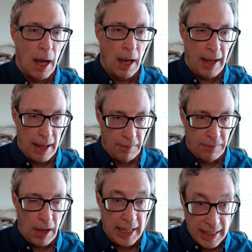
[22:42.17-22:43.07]
uh,
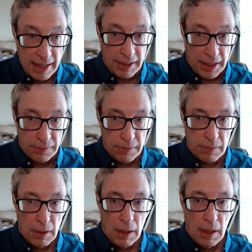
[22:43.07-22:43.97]
in
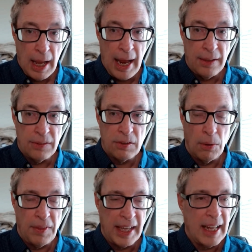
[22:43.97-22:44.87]
dividends. And
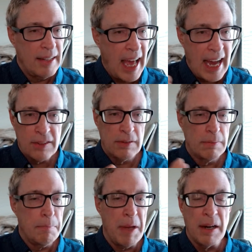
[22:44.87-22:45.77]
so they get a tax
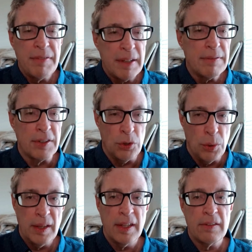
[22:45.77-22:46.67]
benefit for
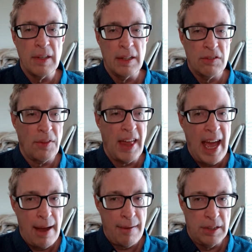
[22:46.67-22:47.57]
doing this. And so they
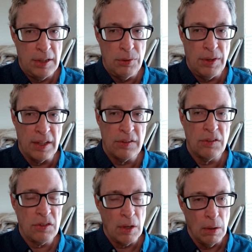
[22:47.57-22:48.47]
have to do this.
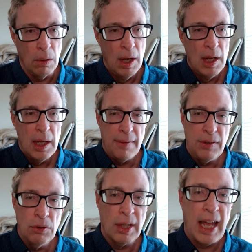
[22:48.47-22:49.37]
So
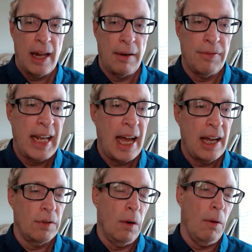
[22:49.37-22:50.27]
if you look at a free
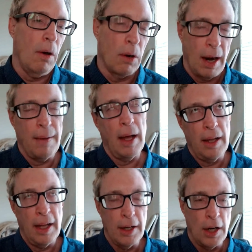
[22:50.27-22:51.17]
cash flow or
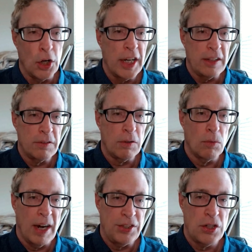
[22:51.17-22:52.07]
an earnings
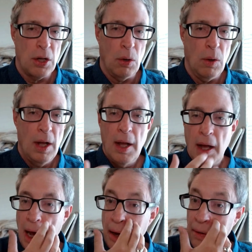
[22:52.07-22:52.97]
ratio
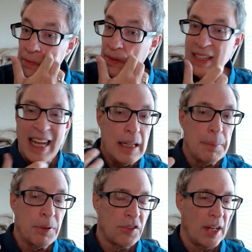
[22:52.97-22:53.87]
of
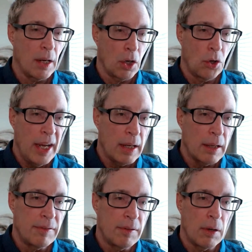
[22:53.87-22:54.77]
90% or
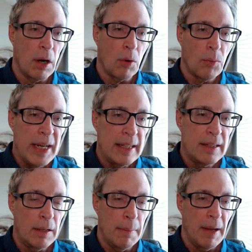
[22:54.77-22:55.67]
greater for a
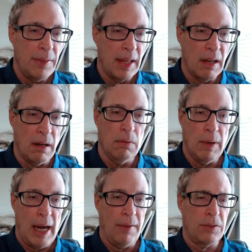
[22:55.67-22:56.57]
REIT, you may think, oh,
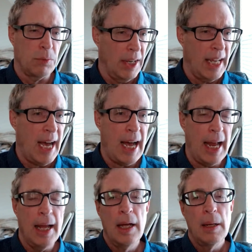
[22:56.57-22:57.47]
wow, that's really
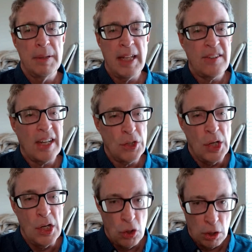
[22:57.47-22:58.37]
high. But that's
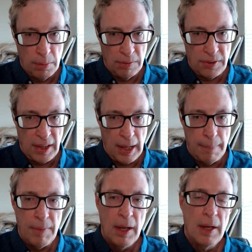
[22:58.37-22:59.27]
actually normal for
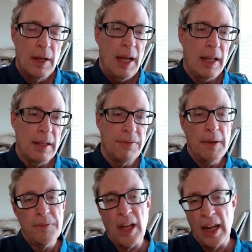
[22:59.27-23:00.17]
them. And the
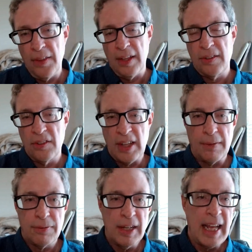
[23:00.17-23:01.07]
flip side of this is
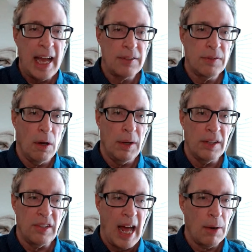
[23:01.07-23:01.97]
that free cash flow
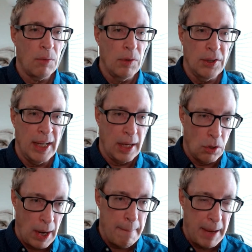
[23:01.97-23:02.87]
is not really a
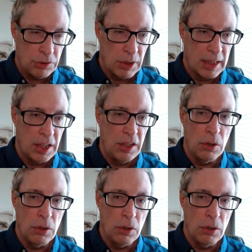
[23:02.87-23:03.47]
great metric to